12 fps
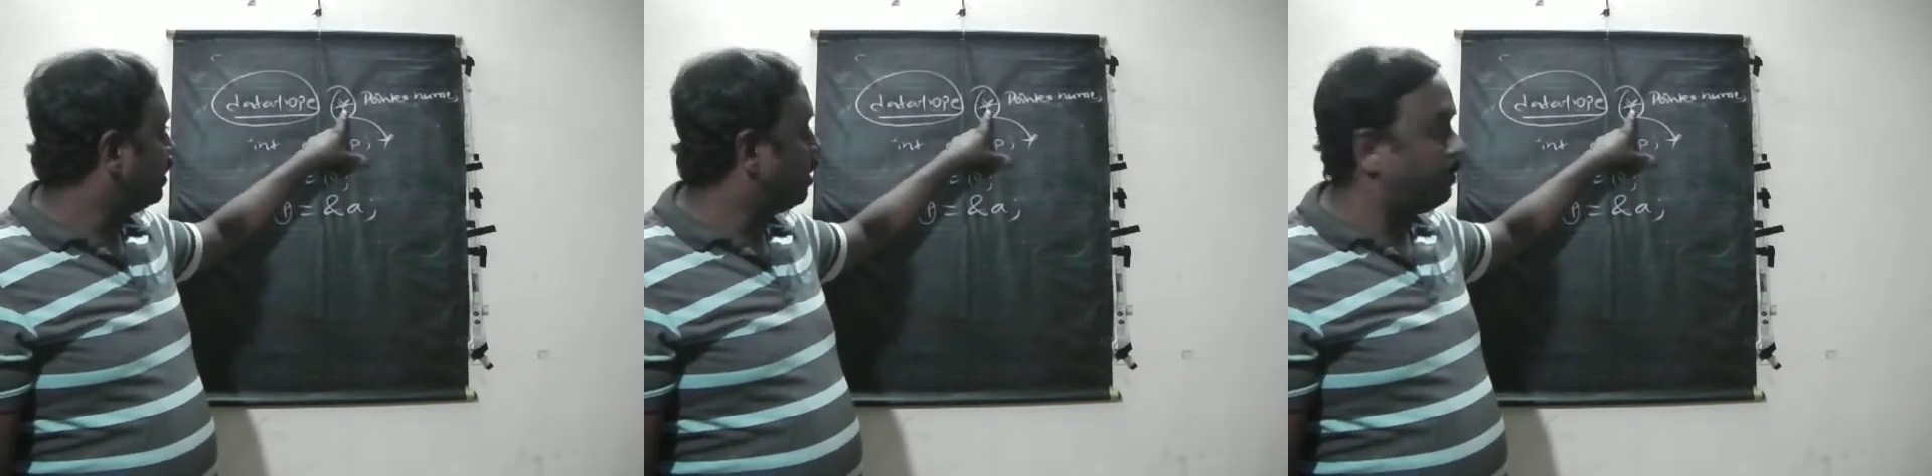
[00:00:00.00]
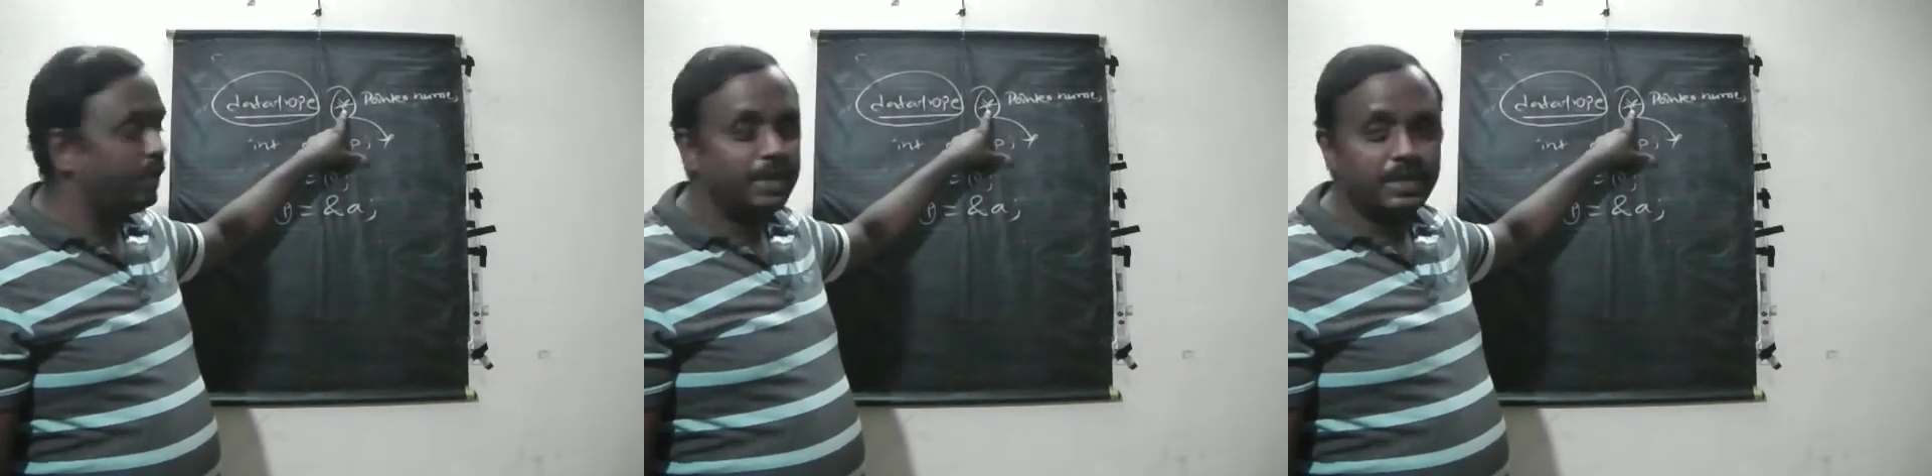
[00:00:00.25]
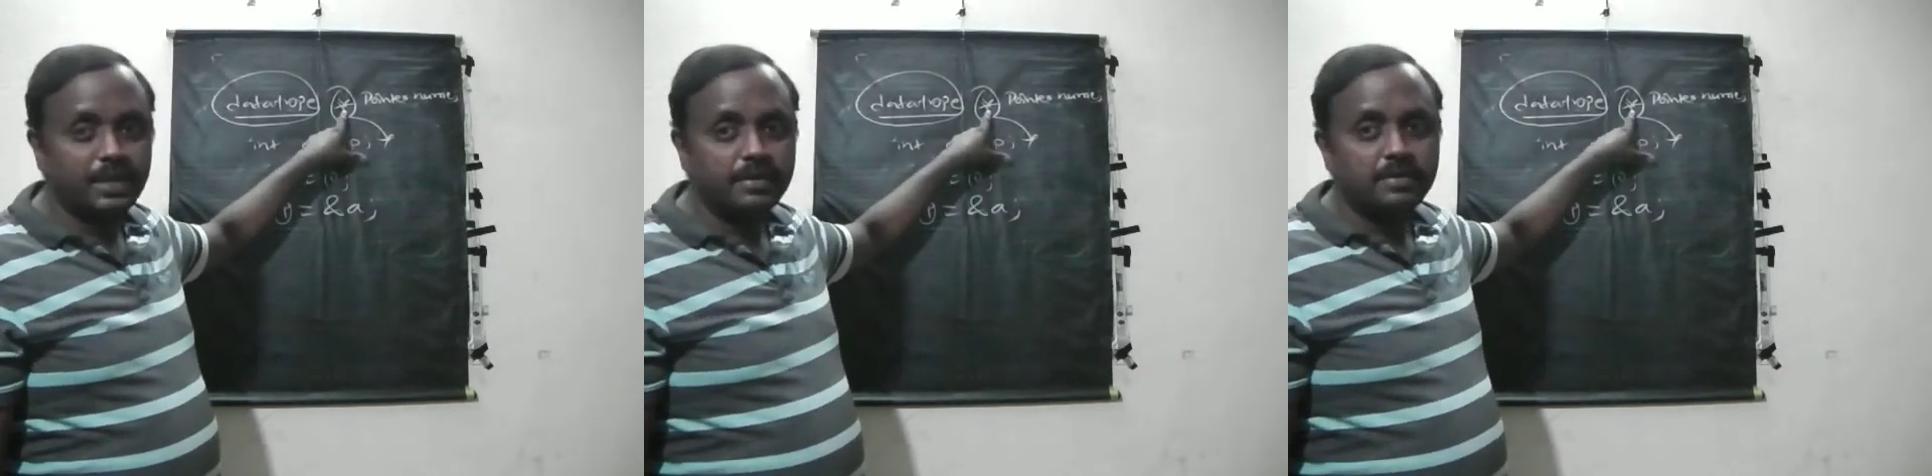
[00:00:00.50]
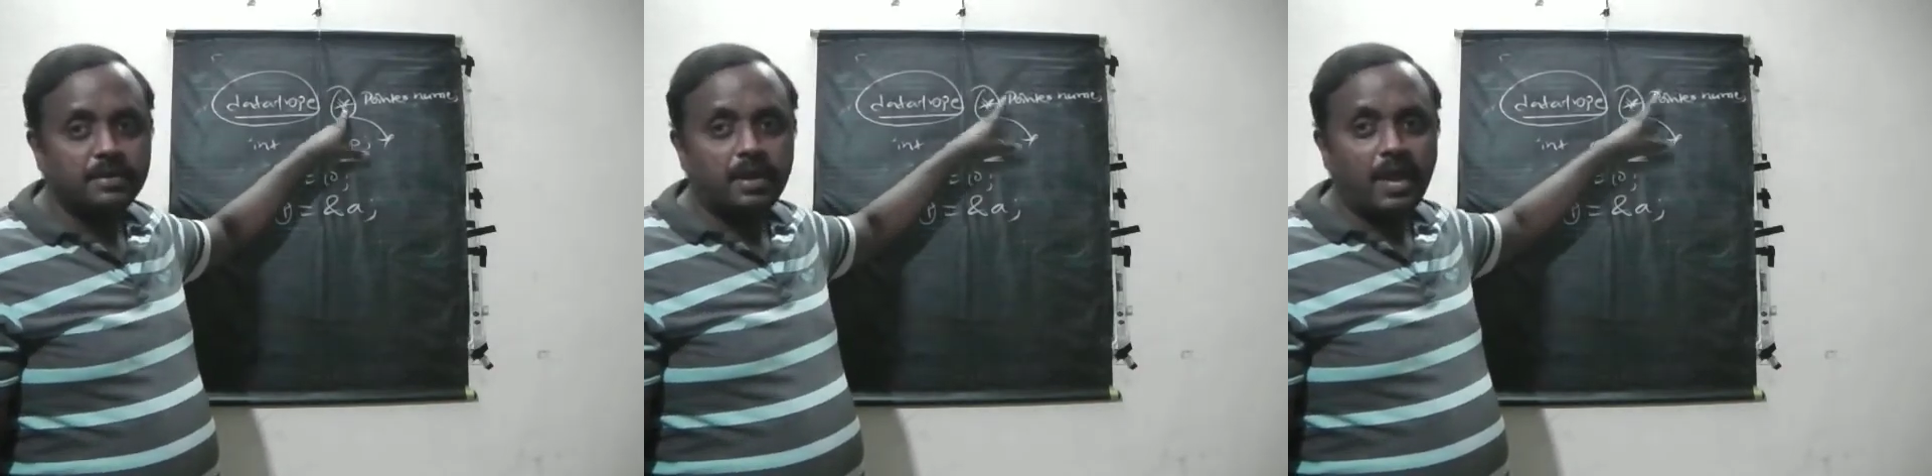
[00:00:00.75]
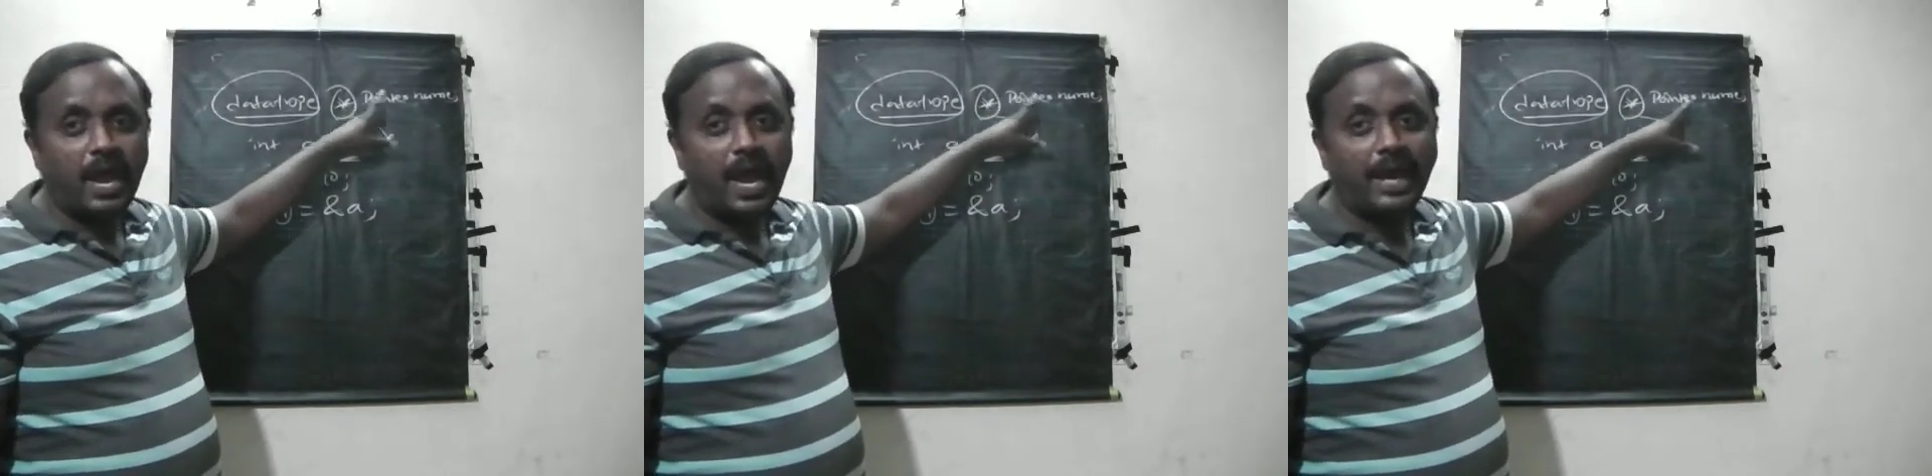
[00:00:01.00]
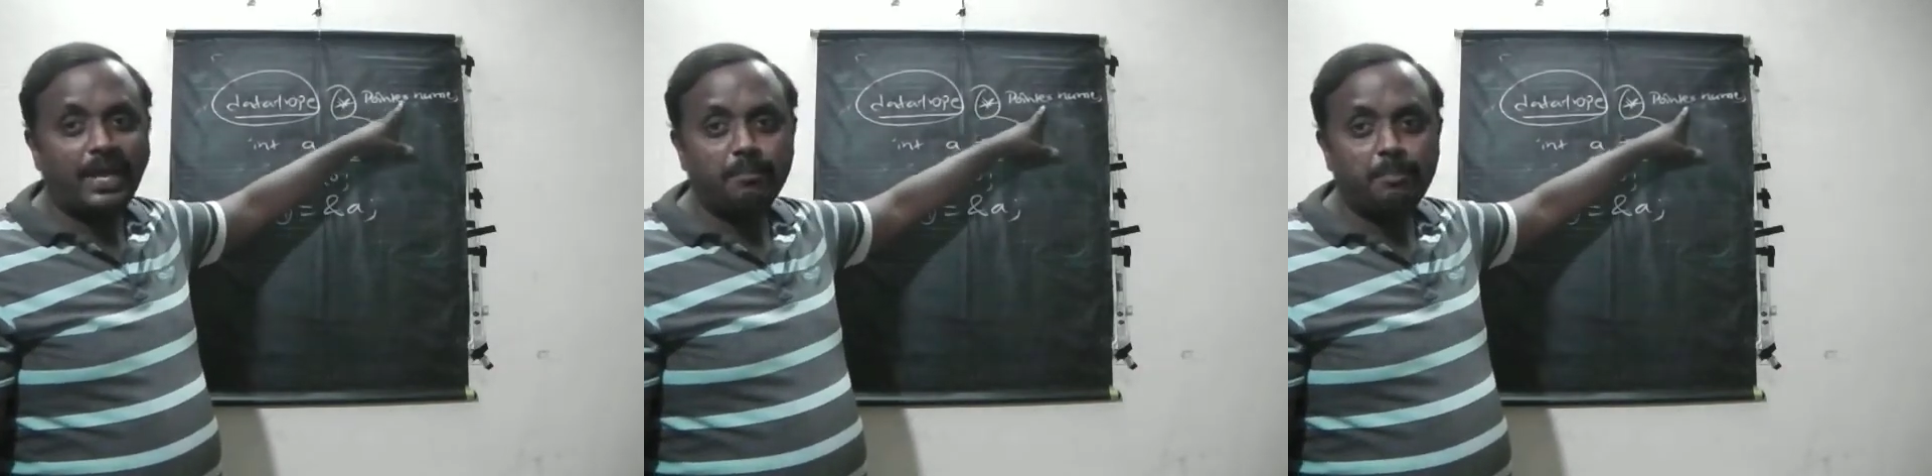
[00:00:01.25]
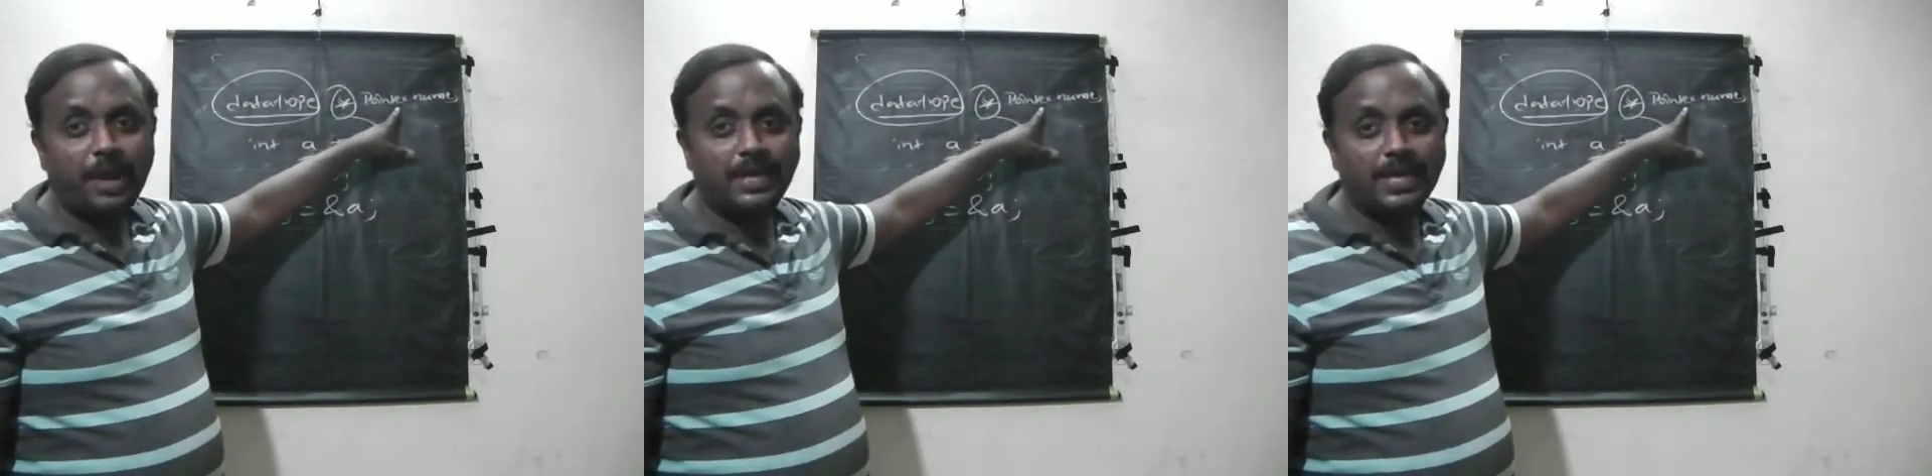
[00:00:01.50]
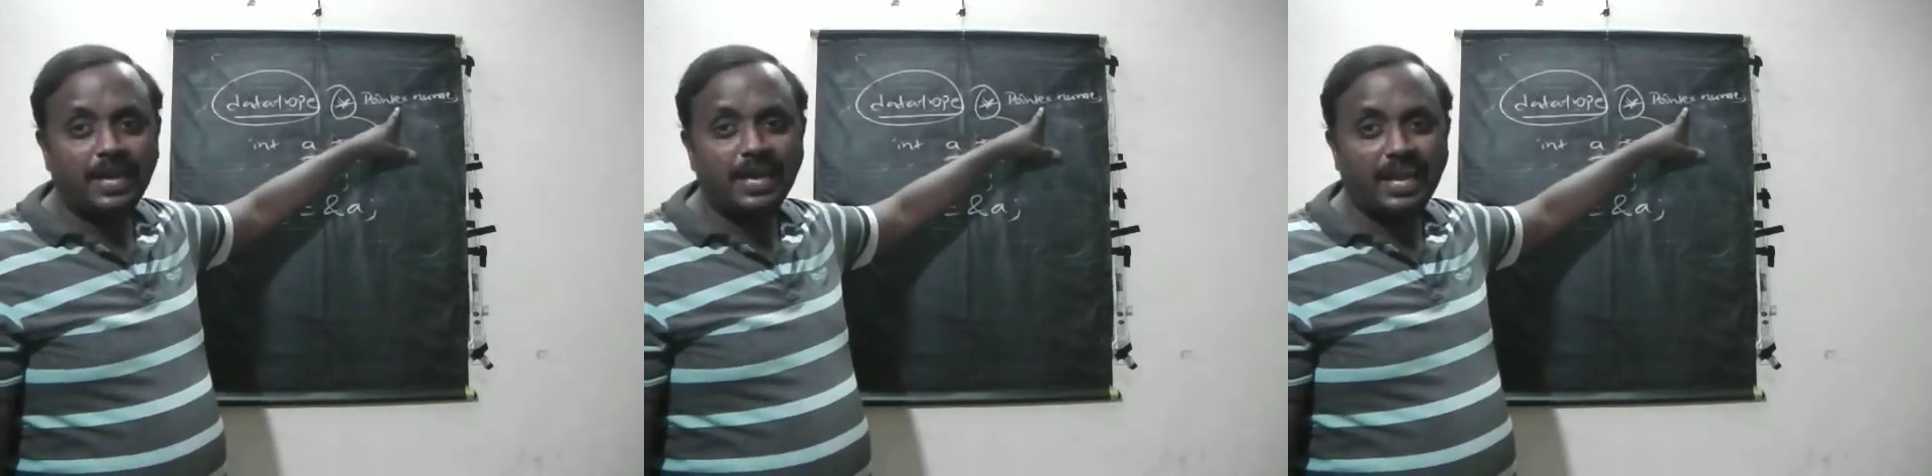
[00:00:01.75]
operator and
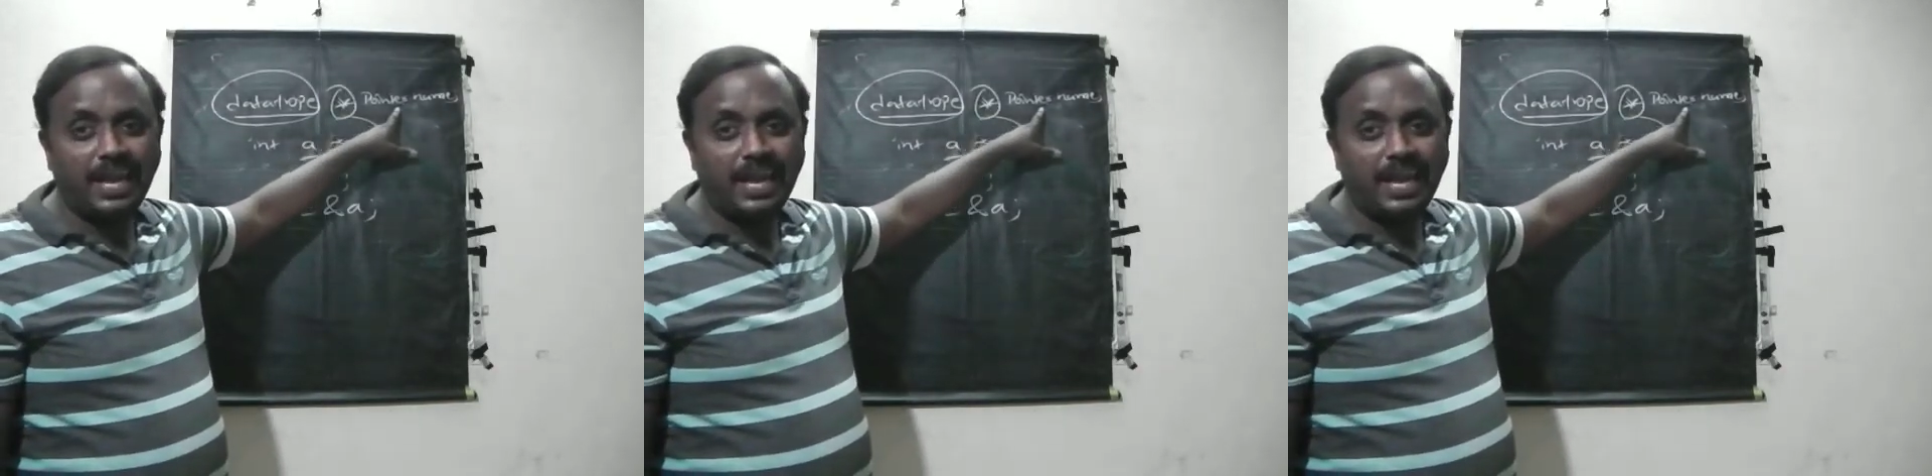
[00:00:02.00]
pointer